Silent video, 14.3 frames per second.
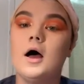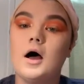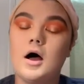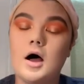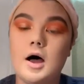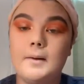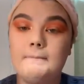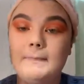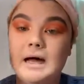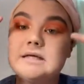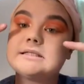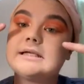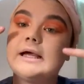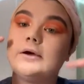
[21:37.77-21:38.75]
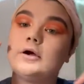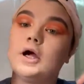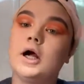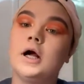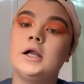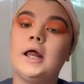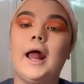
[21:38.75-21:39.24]
mascara
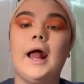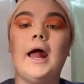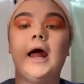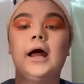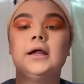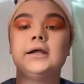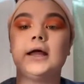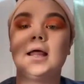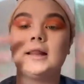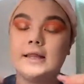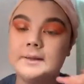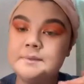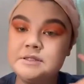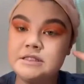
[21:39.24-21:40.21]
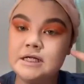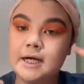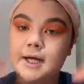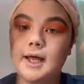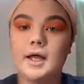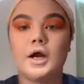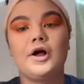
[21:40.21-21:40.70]
on and a
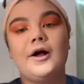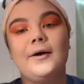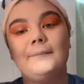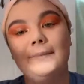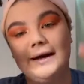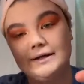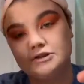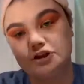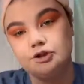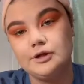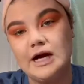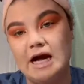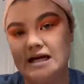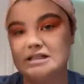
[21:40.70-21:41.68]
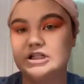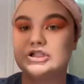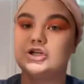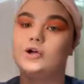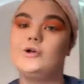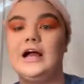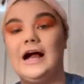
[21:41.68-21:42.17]
lipstick, and I'll come back to you guys and
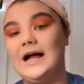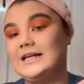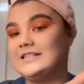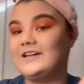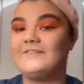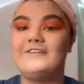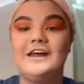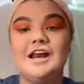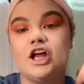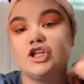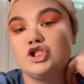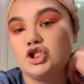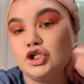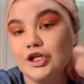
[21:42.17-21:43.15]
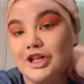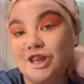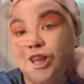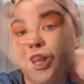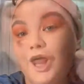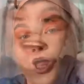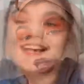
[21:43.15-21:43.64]
show you guys the finished
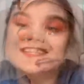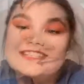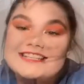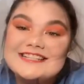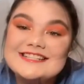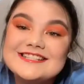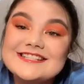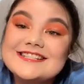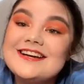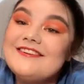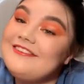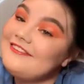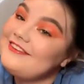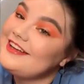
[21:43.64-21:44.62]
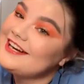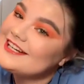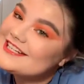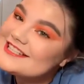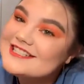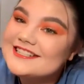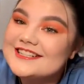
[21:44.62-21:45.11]
look. Guys, this is the
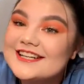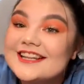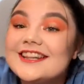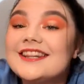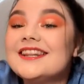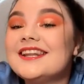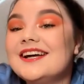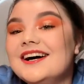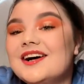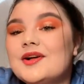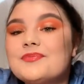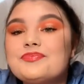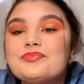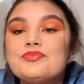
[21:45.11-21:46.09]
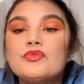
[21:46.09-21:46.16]
finished look.